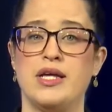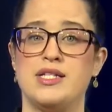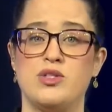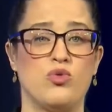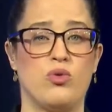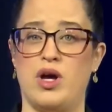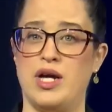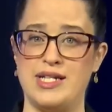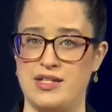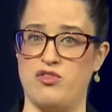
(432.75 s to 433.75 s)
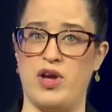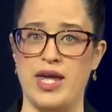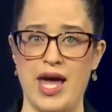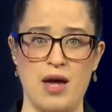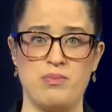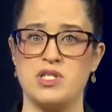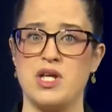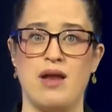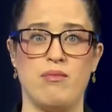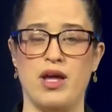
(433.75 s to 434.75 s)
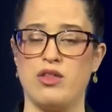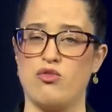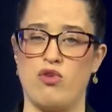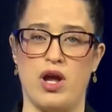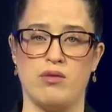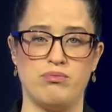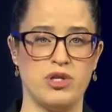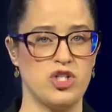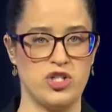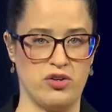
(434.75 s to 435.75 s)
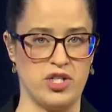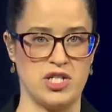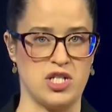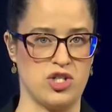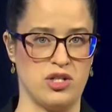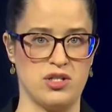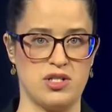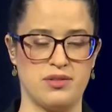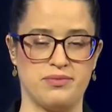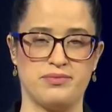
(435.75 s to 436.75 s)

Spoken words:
to identify gaps and make the right budgetary decisions.